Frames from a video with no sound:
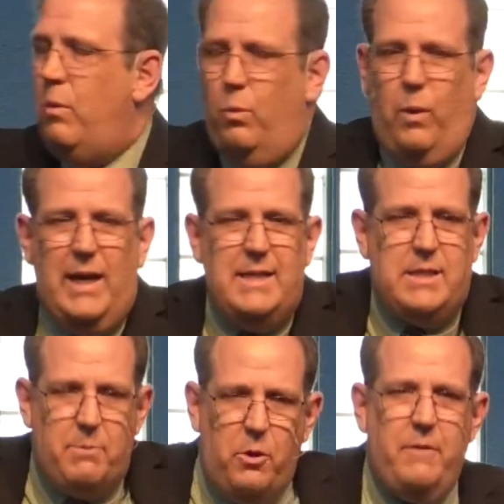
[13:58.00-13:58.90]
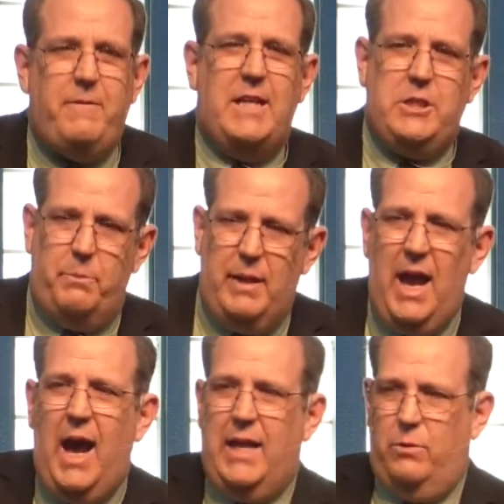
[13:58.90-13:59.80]
What is the motivation
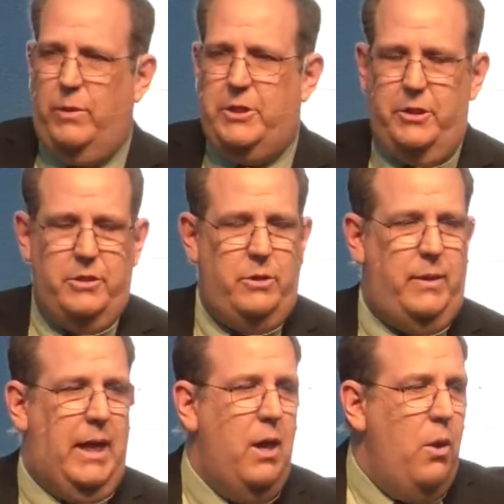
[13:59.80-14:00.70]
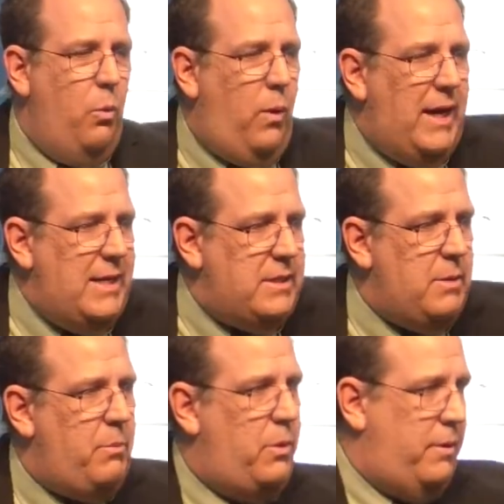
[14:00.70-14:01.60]
behind what you're doing? What is
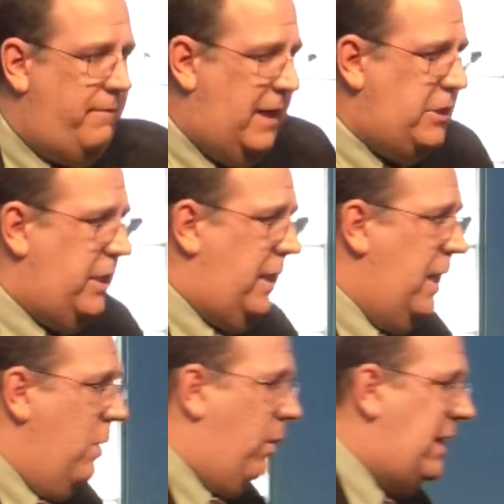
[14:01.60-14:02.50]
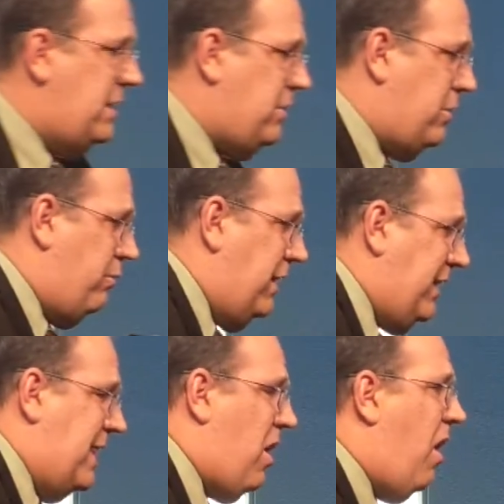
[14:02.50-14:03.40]
the motivation? What is really